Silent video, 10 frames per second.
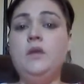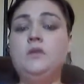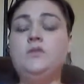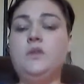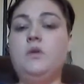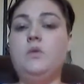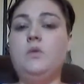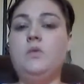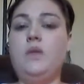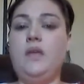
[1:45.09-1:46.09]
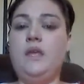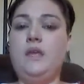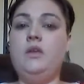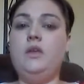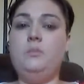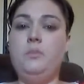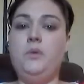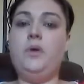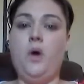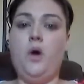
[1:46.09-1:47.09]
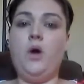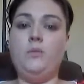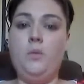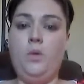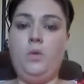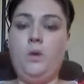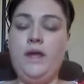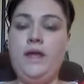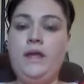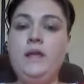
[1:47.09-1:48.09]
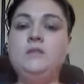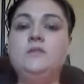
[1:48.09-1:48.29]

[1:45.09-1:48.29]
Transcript: so that he could put on more weight,